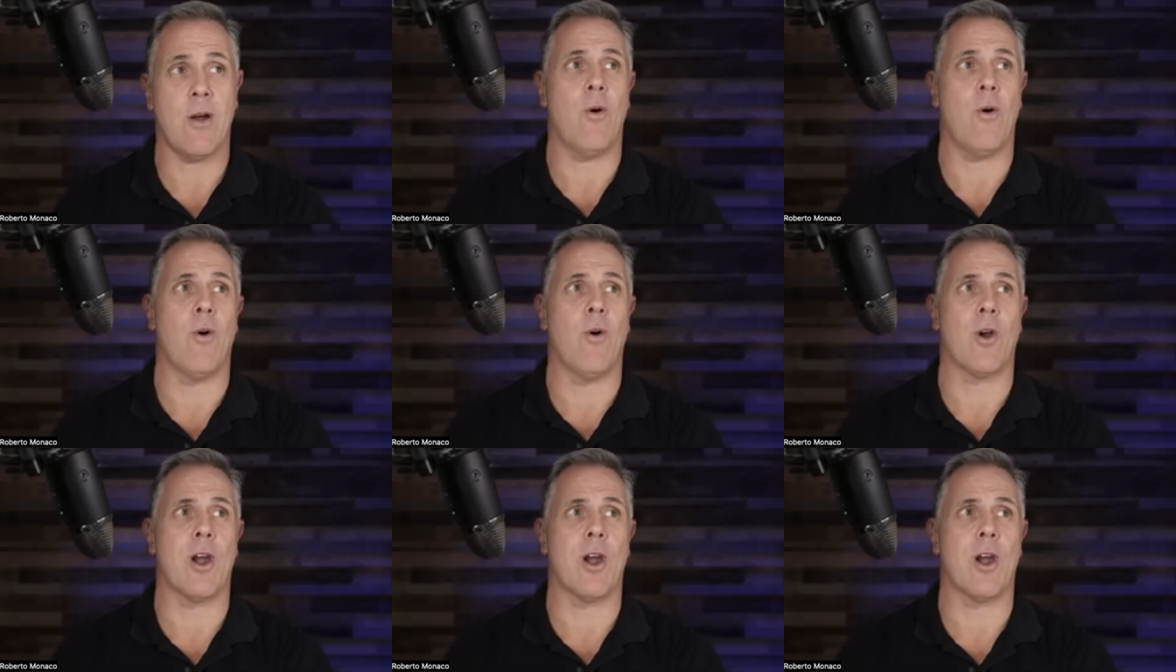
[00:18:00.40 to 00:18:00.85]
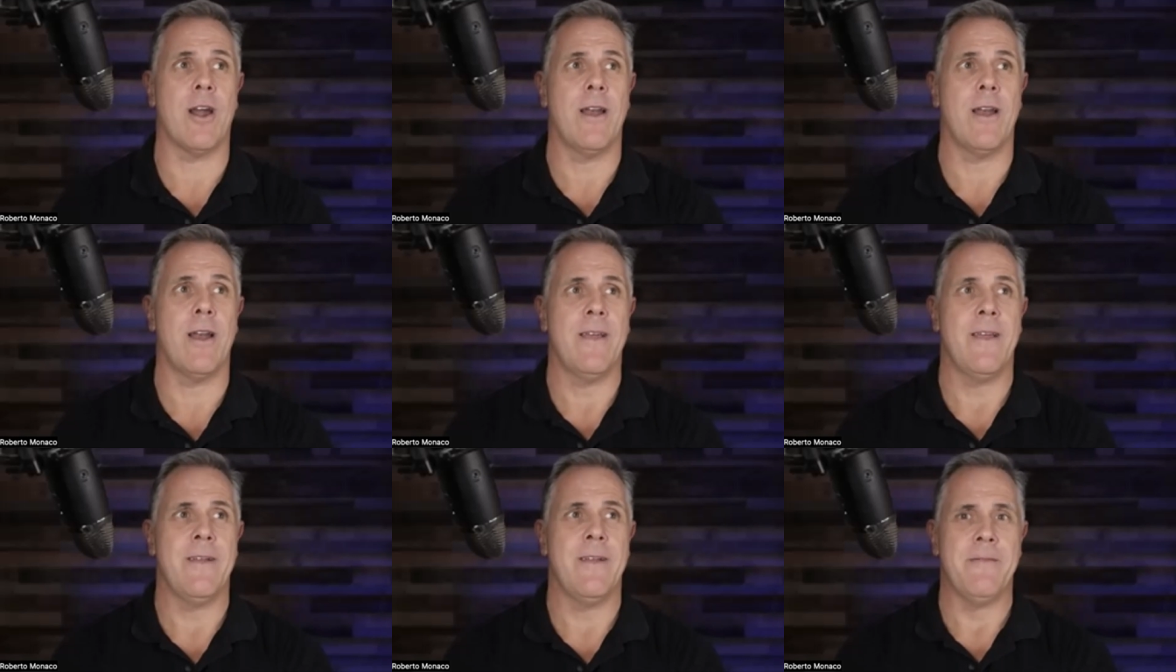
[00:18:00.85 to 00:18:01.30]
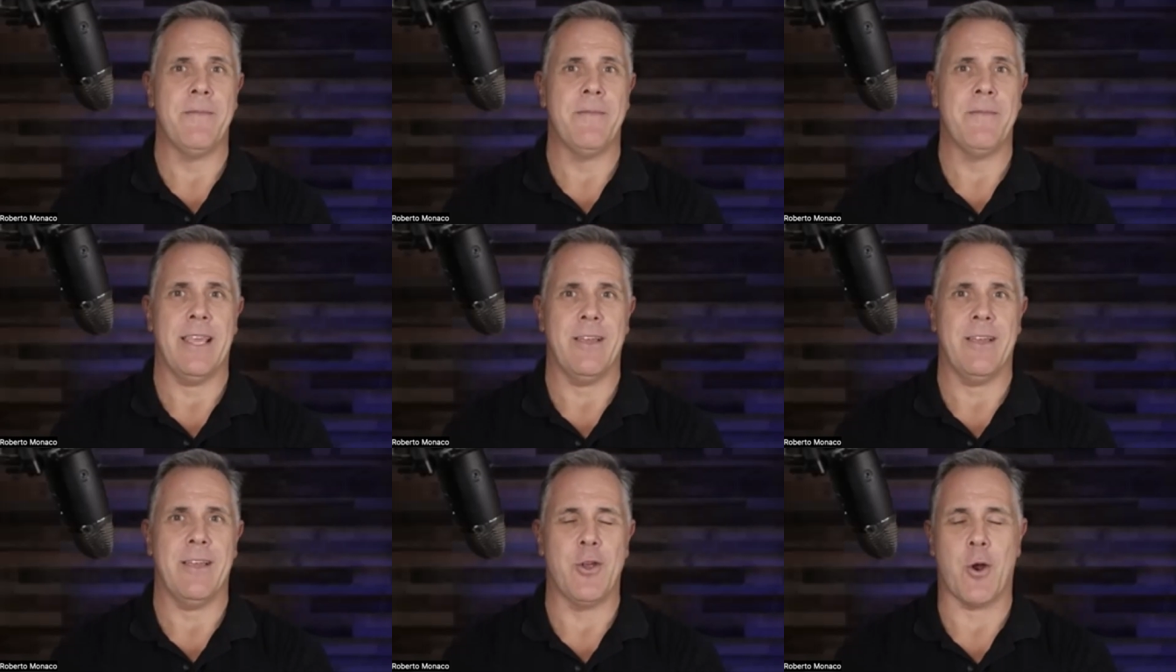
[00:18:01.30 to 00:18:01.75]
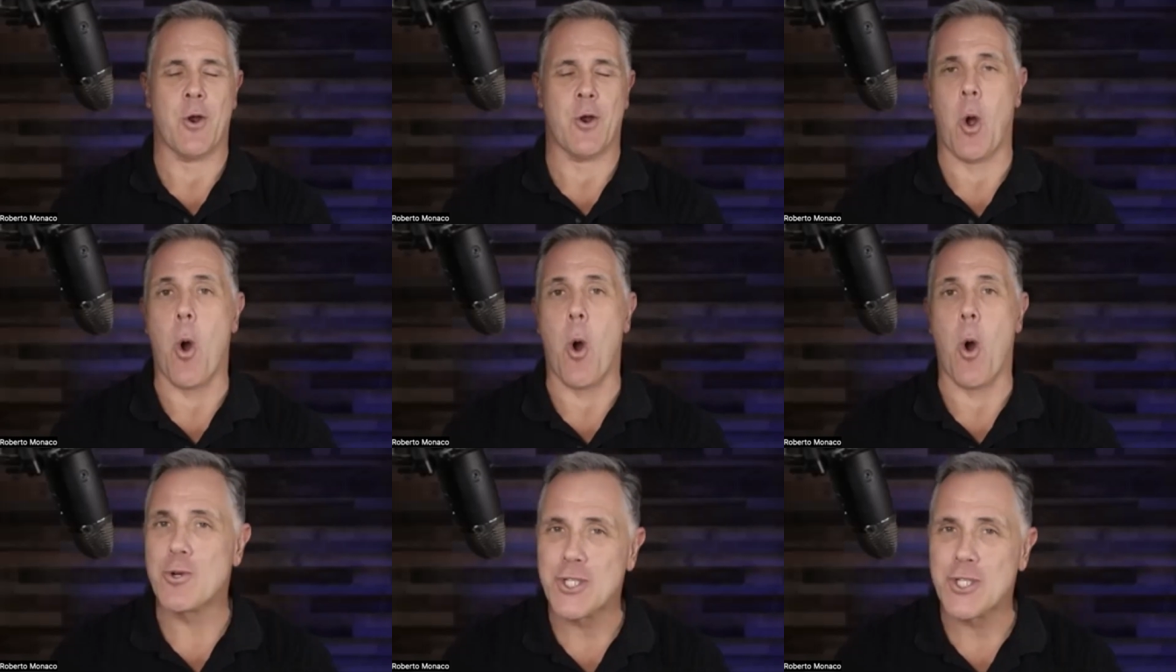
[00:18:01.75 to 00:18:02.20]
or your
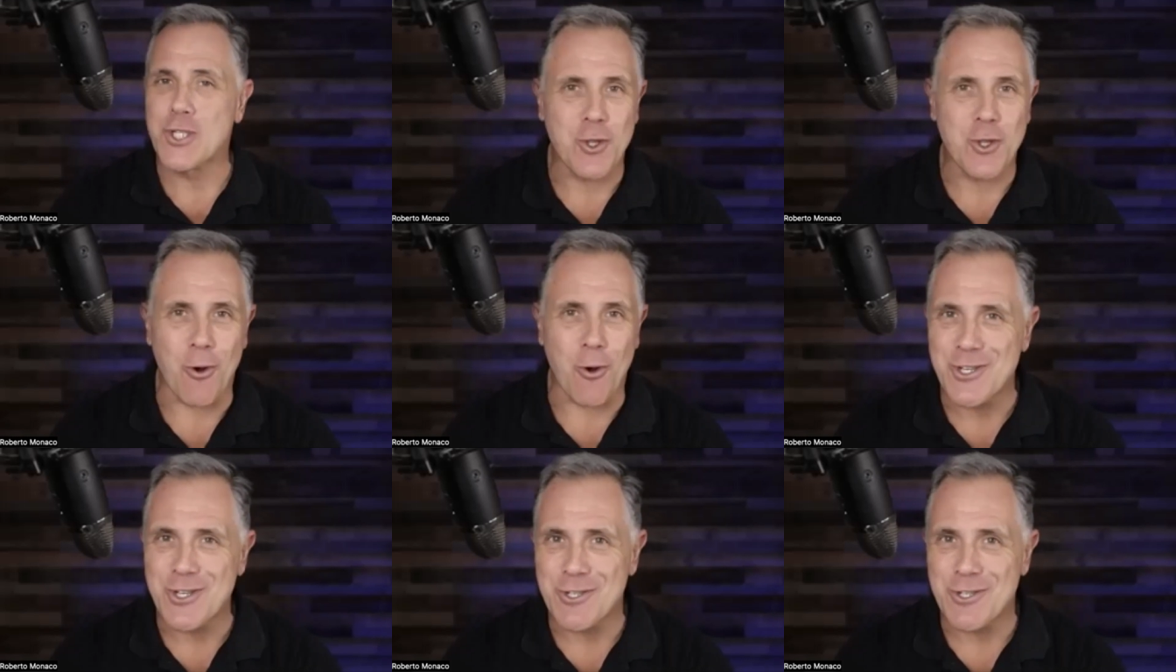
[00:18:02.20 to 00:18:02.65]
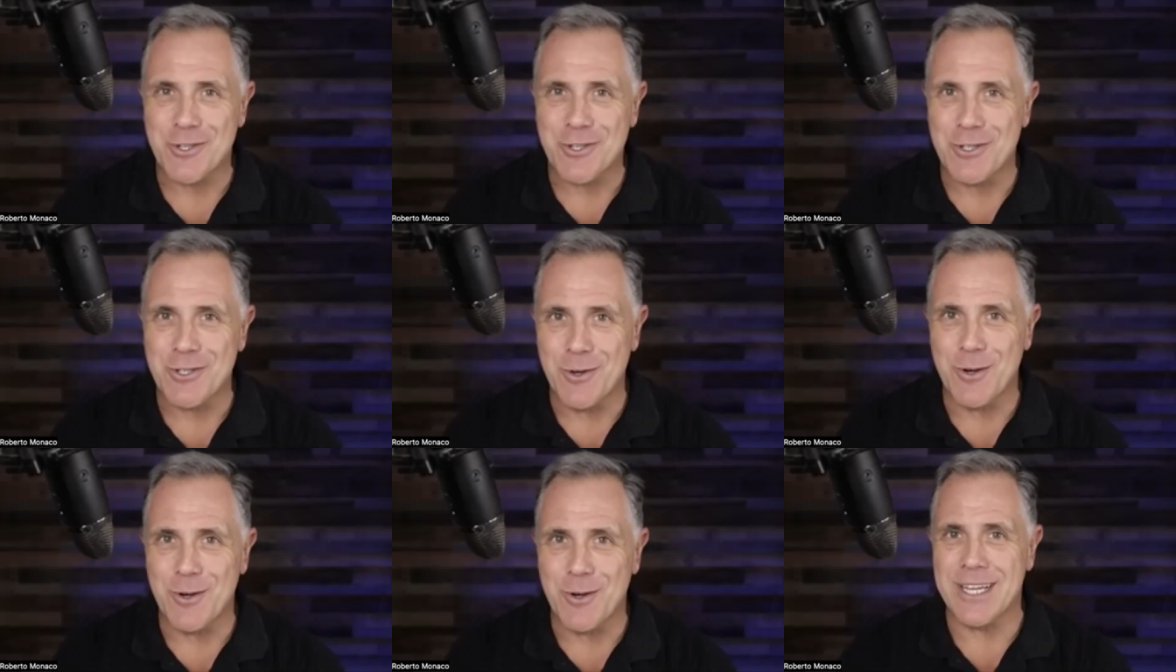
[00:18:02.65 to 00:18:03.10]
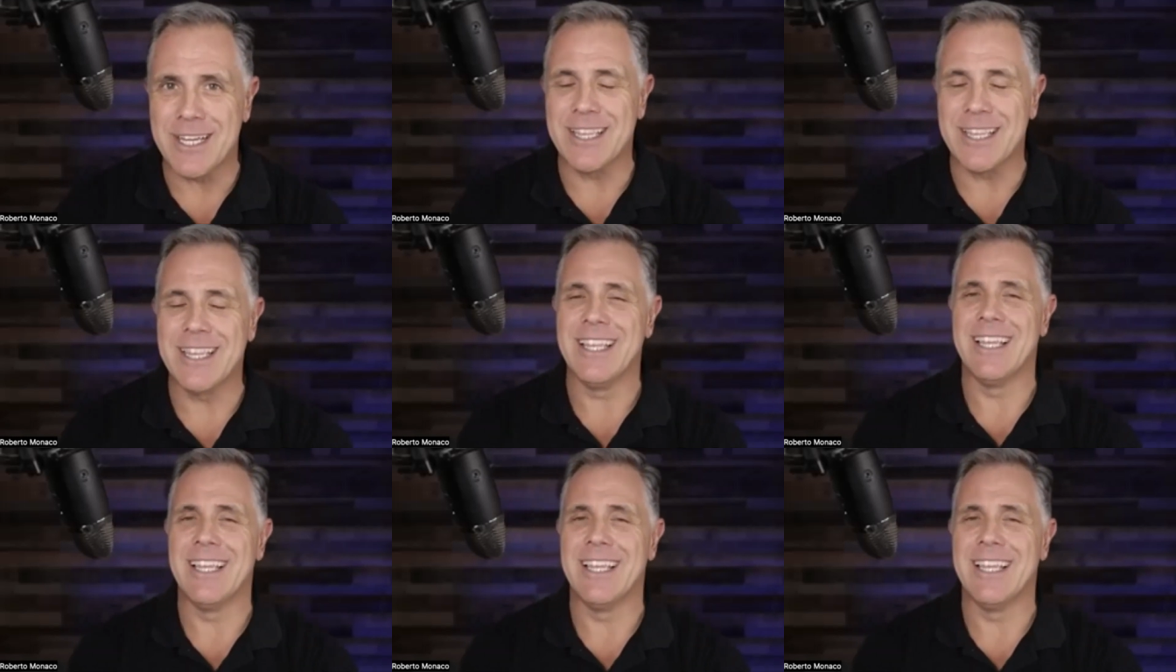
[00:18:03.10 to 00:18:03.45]
coach told you to do it